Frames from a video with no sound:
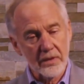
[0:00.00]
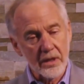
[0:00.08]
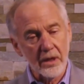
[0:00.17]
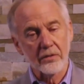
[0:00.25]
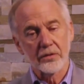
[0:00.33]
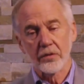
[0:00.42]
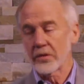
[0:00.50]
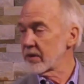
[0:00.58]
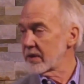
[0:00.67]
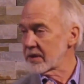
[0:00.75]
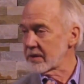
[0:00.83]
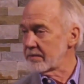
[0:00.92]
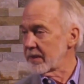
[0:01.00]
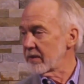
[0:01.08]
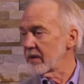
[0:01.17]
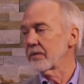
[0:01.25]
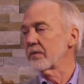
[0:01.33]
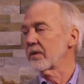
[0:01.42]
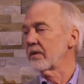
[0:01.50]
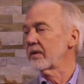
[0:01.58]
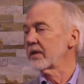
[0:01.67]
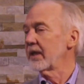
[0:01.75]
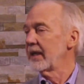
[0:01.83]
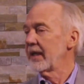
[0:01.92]
go toward the spirit
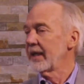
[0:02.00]
world.